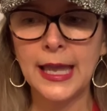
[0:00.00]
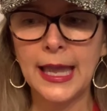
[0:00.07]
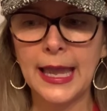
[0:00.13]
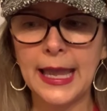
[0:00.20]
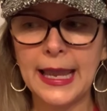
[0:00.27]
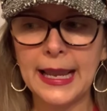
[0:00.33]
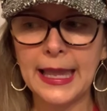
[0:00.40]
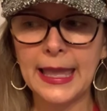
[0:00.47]

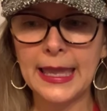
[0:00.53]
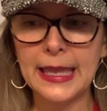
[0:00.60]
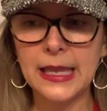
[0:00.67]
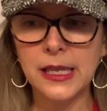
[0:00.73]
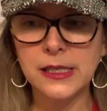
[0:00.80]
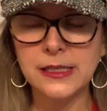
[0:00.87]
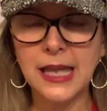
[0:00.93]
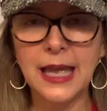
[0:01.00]

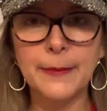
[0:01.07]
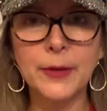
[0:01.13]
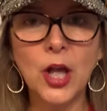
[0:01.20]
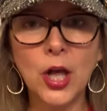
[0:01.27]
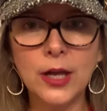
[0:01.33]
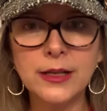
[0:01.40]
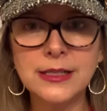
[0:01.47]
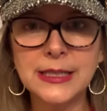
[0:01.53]
And I'm
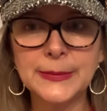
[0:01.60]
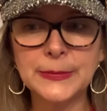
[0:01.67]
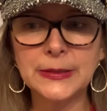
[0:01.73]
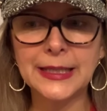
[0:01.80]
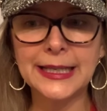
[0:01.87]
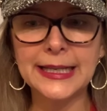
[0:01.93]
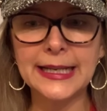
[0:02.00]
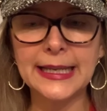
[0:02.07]

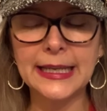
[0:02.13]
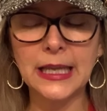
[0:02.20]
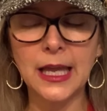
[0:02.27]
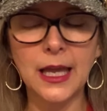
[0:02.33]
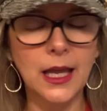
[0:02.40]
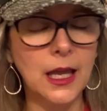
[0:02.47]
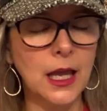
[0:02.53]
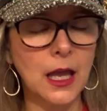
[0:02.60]
contemplating
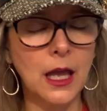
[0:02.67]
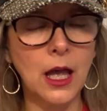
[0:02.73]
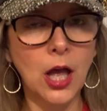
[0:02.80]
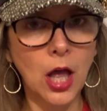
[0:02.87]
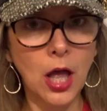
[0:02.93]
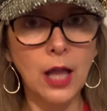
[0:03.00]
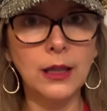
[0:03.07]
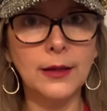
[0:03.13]
a
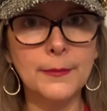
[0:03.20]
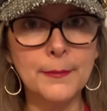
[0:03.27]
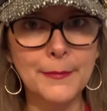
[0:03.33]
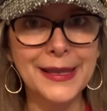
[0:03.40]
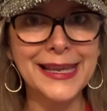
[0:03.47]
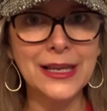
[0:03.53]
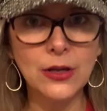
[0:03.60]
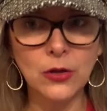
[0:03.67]
Harlem
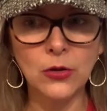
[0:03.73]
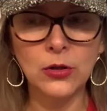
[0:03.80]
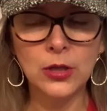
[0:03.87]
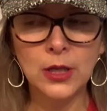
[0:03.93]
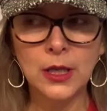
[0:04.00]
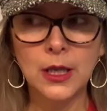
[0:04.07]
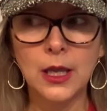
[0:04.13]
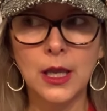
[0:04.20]
meal
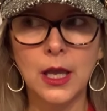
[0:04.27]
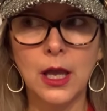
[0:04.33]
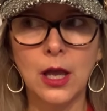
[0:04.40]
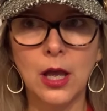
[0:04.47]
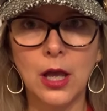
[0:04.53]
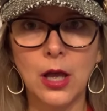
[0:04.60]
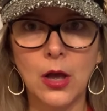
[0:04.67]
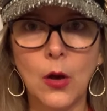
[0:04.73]

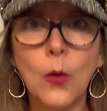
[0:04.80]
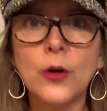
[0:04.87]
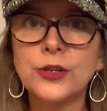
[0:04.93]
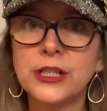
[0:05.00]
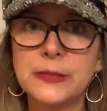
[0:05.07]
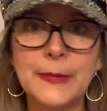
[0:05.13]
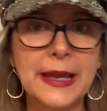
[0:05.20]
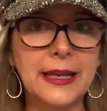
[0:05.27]
or
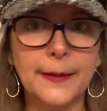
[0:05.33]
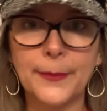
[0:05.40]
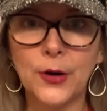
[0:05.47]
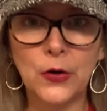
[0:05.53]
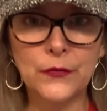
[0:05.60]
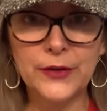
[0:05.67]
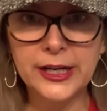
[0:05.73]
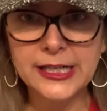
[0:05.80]
just make it
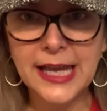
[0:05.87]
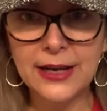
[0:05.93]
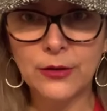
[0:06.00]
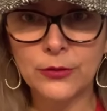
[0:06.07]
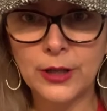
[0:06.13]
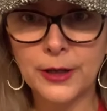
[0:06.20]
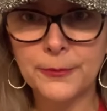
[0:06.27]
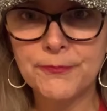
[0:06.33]
perfect. I don't
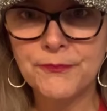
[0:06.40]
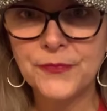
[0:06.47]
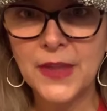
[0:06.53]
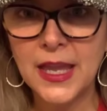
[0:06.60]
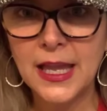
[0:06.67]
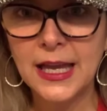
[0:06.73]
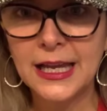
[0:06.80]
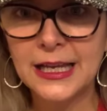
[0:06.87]
know.
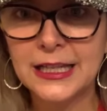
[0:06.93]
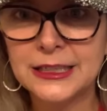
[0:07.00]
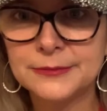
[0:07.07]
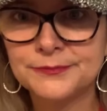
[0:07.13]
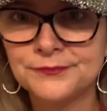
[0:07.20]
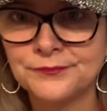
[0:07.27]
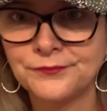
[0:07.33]
Um,